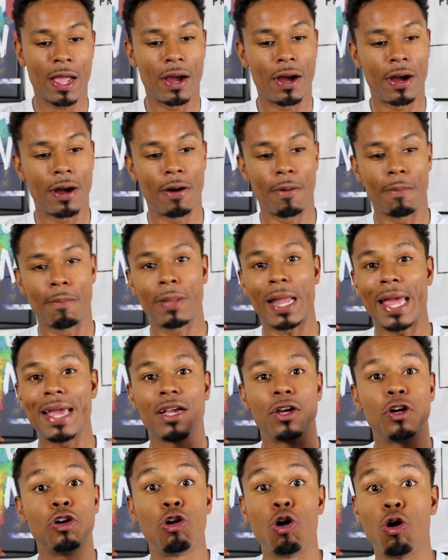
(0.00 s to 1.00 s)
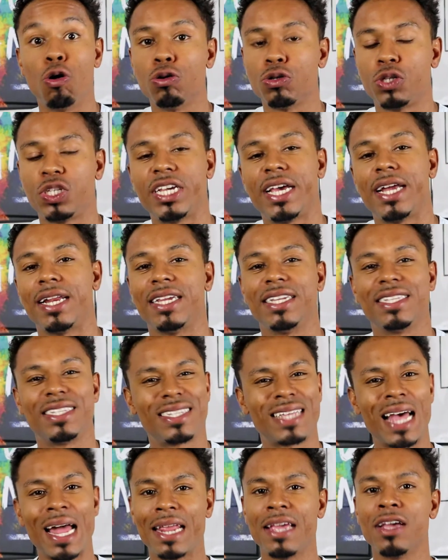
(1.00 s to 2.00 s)
Like goal
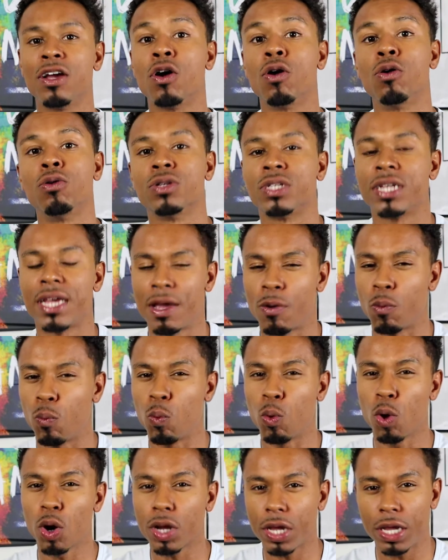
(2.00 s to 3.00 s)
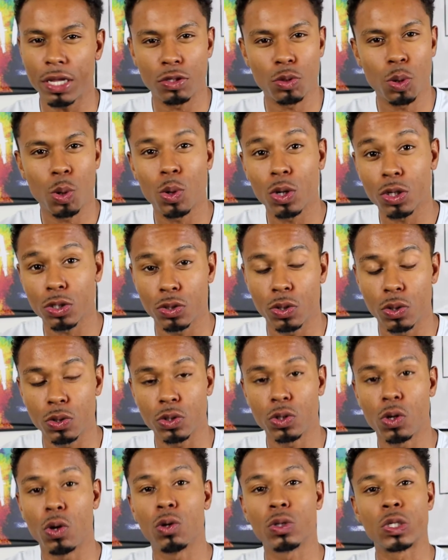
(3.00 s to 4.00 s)
setting goals and working towards those
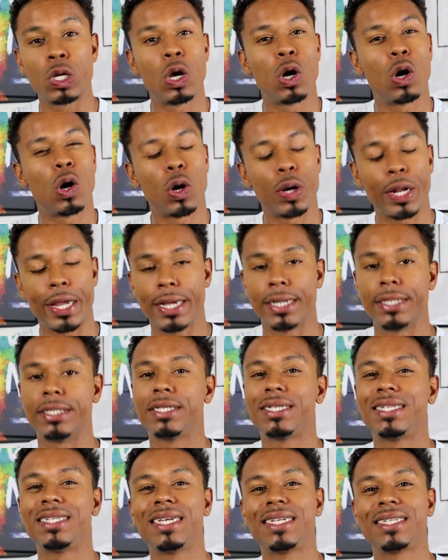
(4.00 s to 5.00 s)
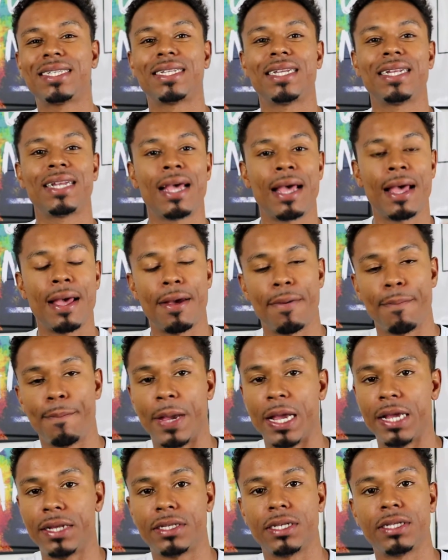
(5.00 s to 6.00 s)
goals on a consistent
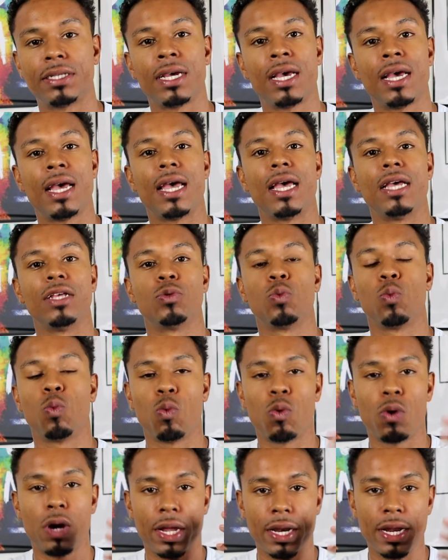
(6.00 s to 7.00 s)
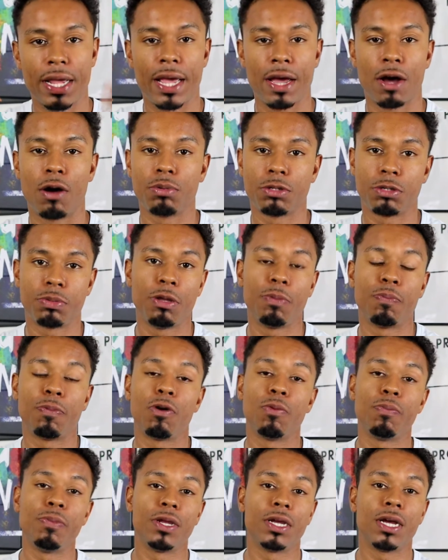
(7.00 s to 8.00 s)
basis is what helps
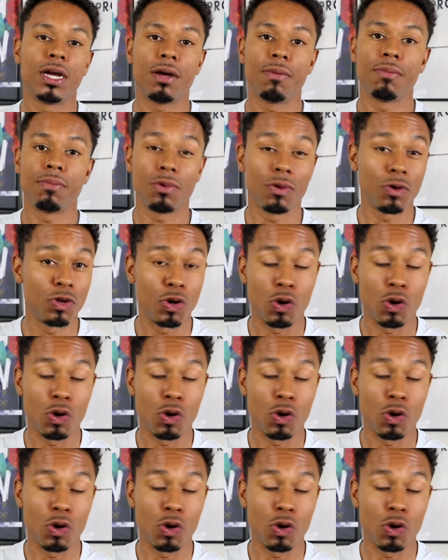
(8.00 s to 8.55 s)
people become,